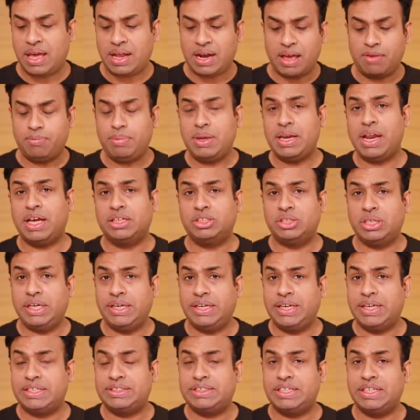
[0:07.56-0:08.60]
and I have been actually
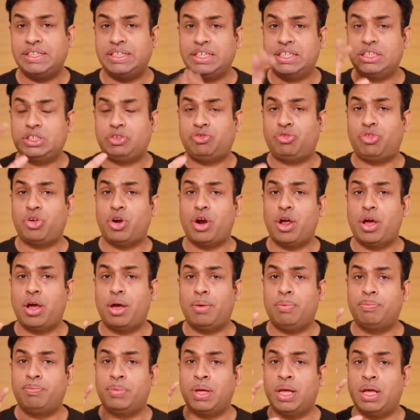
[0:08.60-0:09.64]
testing this
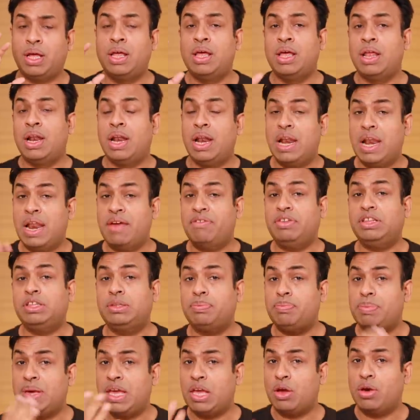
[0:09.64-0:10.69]
from uh,
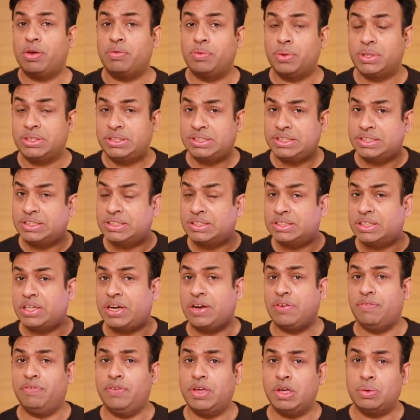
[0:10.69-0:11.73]
eleventh May onwards. This is a
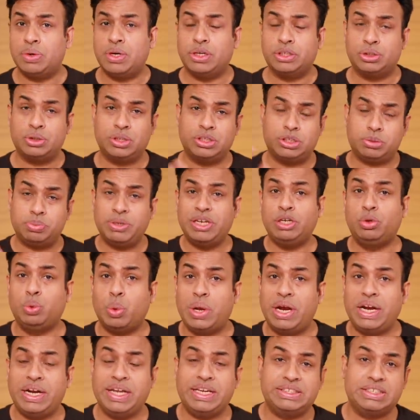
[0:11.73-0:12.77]
review on it, so it's been
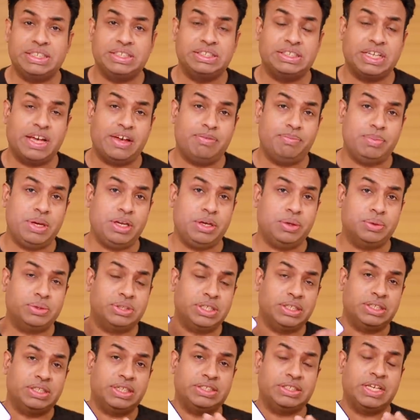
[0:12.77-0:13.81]
twelve days since I've been
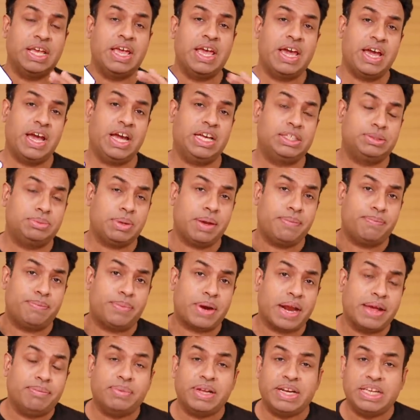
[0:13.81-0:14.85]
using this as my
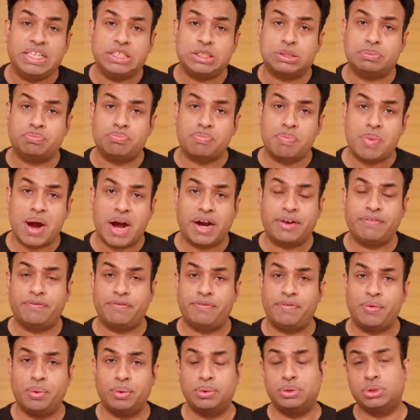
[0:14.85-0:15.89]
primary
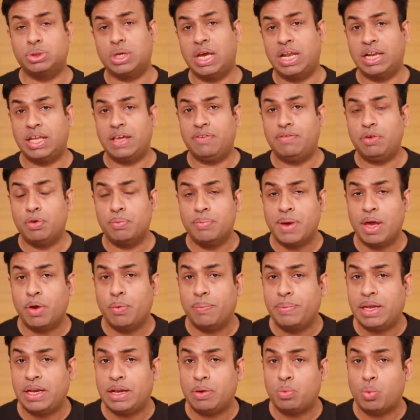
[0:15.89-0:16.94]
smartphone, so I'll give you my
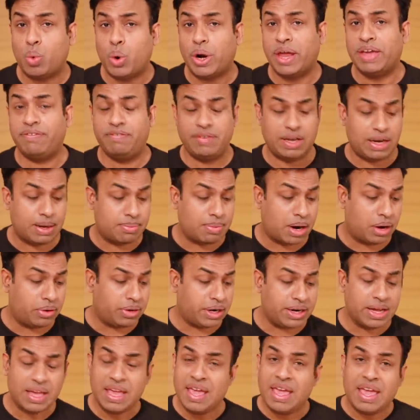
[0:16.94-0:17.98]
opinion, what I feel about
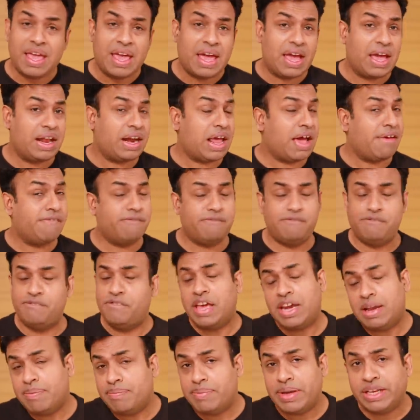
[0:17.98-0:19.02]
it, and I have
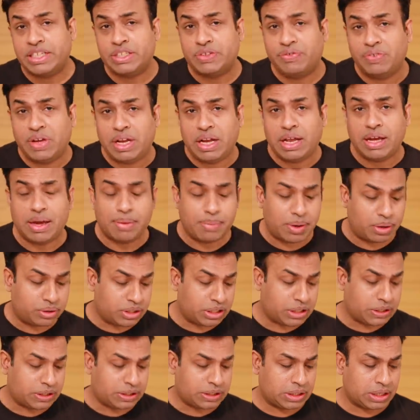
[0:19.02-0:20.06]
very mixed feeling about
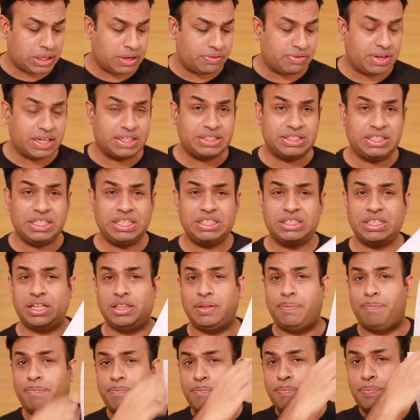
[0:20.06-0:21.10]
this uh, device. These are
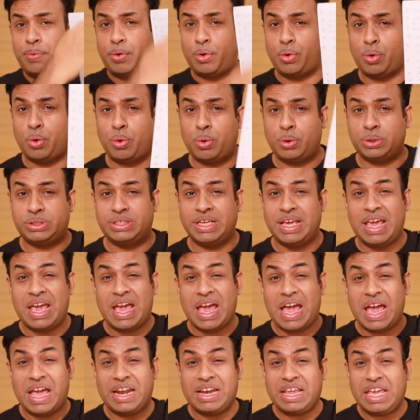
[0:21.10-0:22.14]
the pros
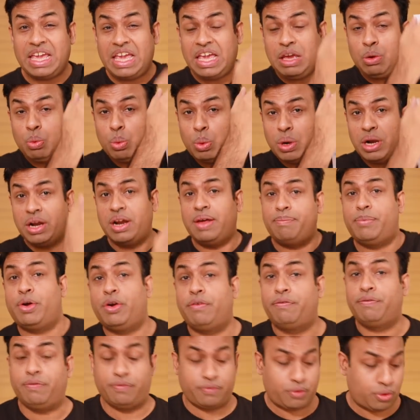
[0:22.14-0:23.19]
and equal number
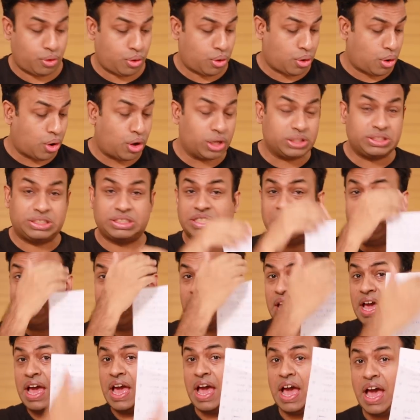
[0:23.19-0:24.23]
of cons that
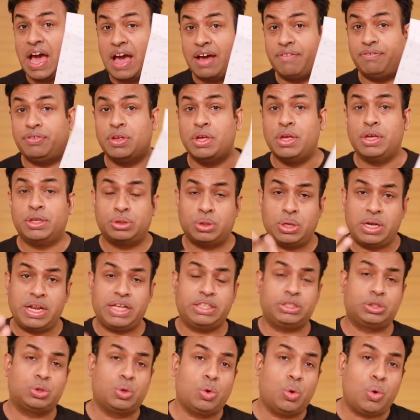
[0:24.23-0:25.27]
I have, so
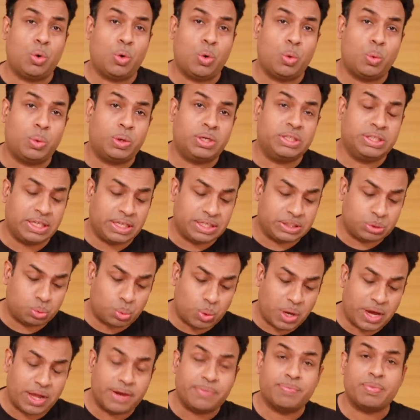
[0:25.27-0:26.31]
let's go over this
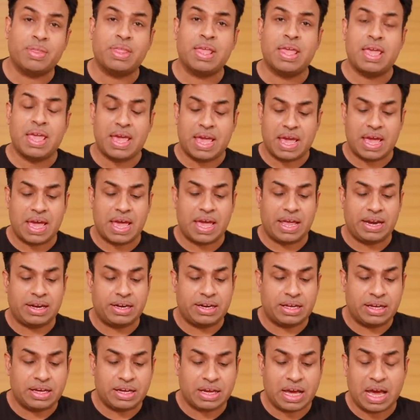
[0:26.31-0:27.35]
one,
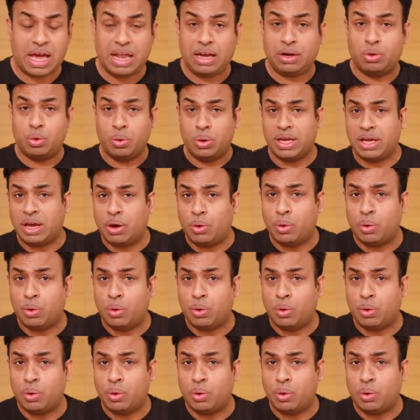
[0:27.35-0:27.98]
and uh, I'll go